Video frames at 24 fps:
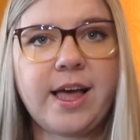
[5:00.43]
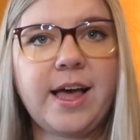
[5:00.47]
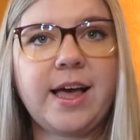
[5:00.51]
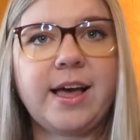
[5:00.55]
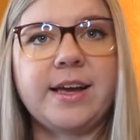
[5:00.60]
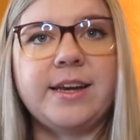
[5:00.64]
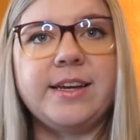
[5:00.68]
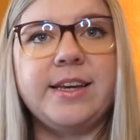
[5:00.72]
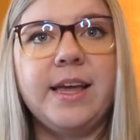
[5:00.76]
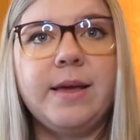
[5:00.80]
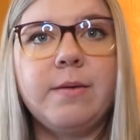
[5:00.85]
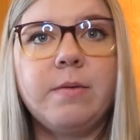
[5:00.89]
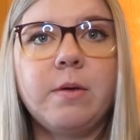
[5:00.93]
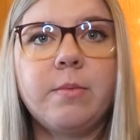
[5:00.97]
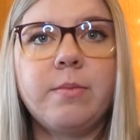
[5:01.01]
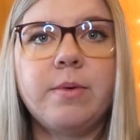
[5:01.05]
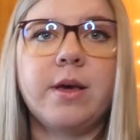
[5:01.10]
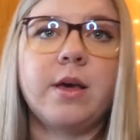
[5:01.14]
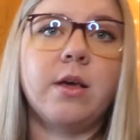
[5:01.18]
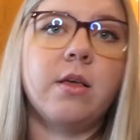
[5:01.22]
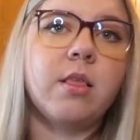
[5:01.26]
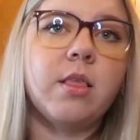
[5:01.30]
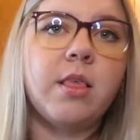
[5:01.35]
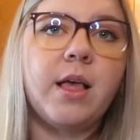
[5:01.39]
academia
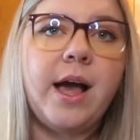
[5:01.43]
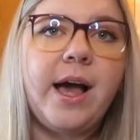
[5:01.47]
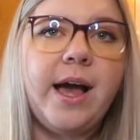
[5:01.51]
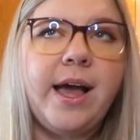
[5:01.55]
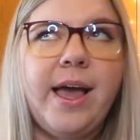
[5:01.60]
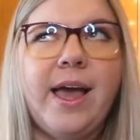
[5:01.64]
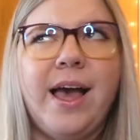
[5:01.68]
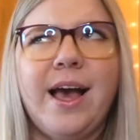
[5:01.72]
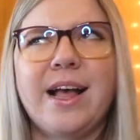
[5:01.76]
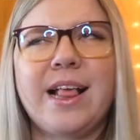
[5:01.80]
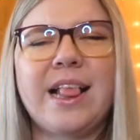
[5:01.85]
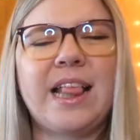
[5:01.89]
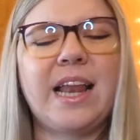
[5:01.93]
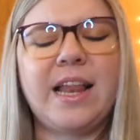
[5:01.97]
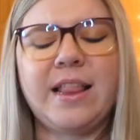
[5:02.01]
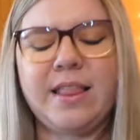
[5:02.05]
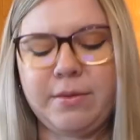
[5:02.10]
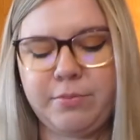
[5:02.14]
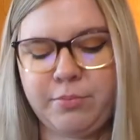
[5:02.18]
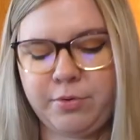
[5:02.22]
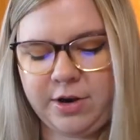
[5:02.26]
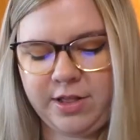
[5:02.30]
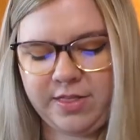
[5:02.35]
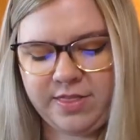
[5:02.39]
because I
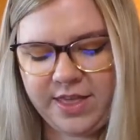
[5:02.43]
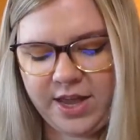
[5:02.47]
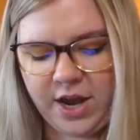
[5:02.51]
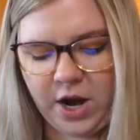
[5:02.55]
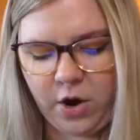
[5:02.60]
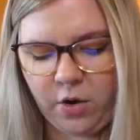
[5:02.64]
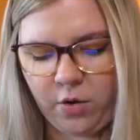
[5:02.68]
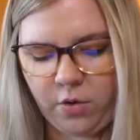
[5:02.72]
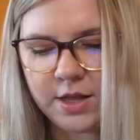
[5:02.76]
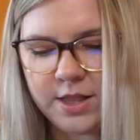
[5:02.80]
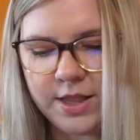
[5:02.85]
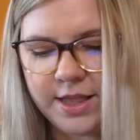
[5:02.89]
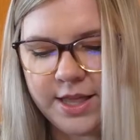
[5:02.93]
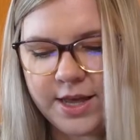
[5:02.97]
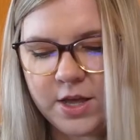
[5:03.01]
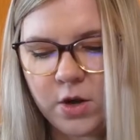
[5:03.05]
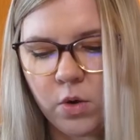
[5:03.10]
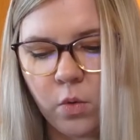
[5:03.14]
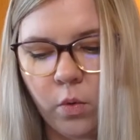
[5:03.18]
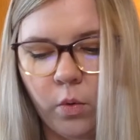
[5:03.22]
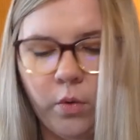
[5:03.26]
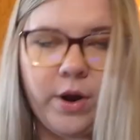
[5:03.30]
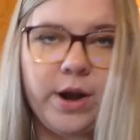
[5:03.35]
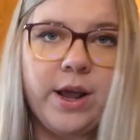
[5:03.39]
accidentally put it there. Click
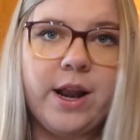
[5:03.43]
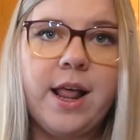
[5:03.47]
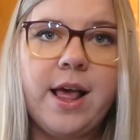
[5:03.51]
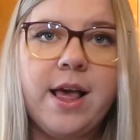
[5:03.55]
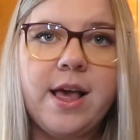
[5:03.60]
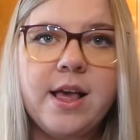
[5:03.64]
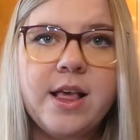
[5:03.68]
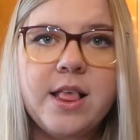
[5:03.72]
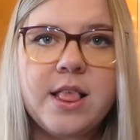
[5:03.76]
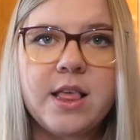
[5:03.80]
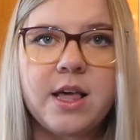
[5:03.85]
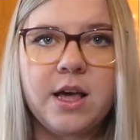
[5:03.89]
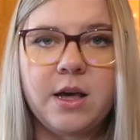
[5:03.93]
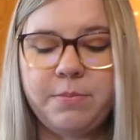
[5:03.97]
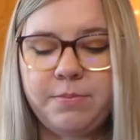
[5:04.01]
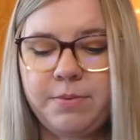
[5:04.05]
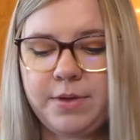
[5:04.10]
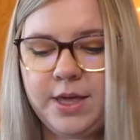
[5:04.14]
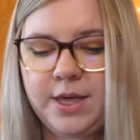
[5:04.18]
organize up